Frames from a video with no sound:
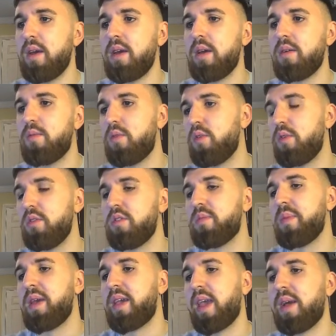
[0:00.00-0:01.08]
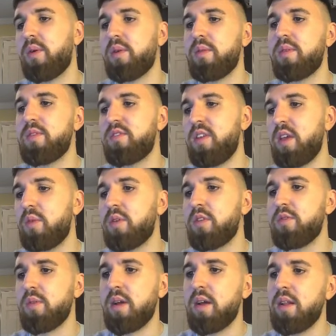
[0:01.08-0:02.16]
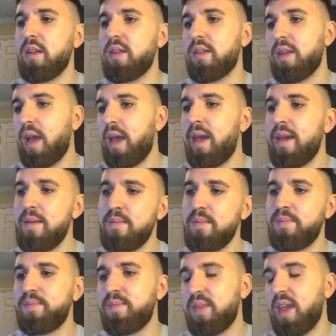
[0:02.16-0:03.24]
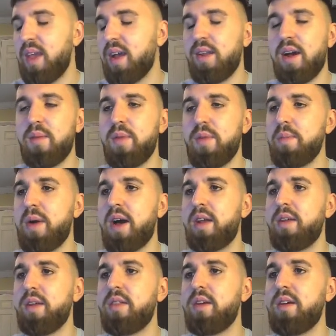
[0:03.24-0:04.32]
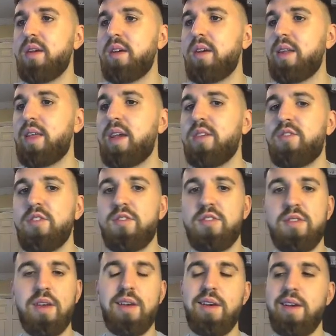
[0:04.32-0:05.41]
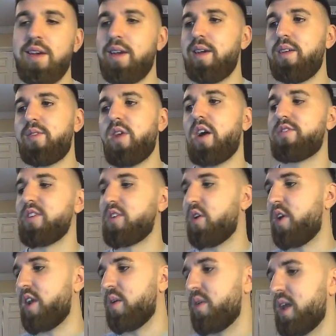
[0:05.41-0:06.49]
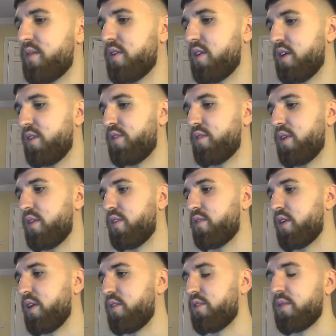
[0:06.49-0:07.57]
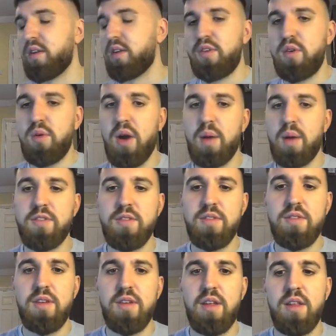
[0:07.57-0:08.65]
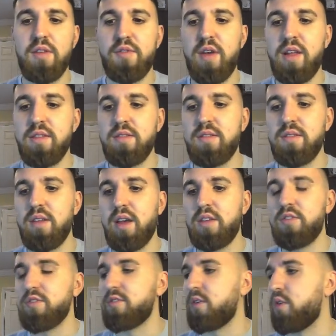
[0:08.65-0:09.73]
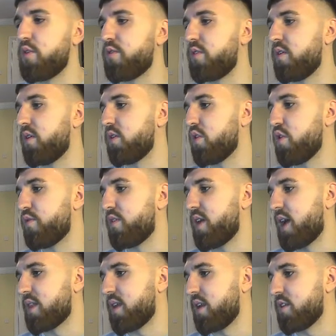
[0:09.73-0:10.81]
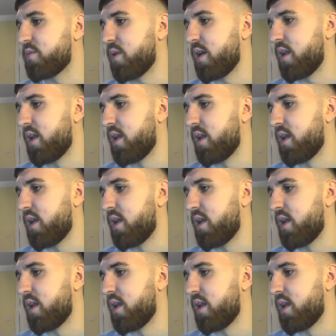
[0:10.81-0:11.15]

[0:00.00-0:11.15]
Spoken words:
Wolves may get one, sneak one as well. Not mad on the. I think it's just toss a coin or whatever if you've got a few options in the defence, and just go for that then as well.